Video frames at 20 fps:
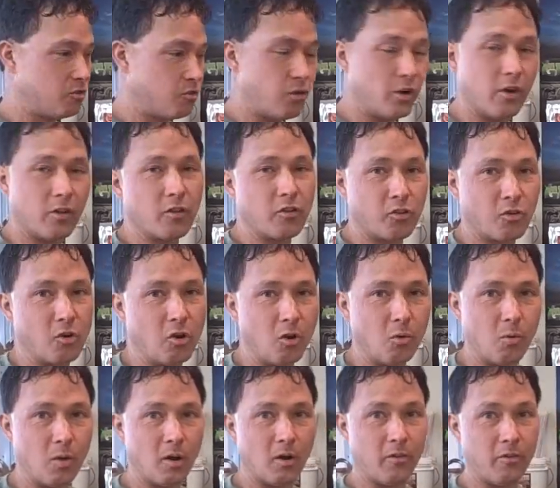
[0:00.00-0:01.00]
treating the
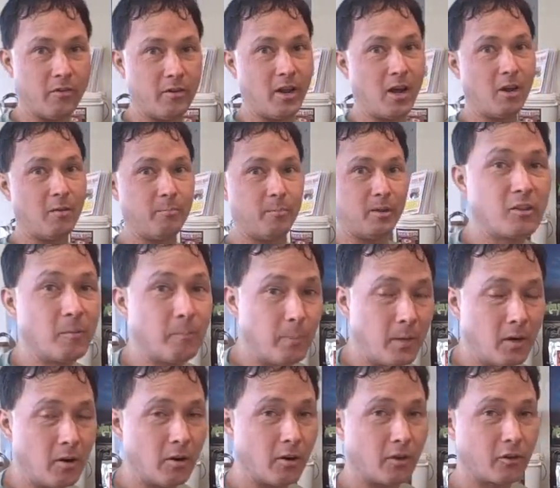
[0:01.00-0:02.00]
soil well, they're now
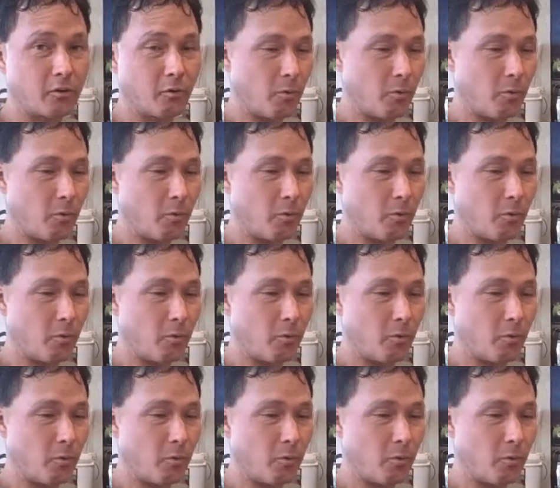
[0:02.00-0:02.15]
disappearing.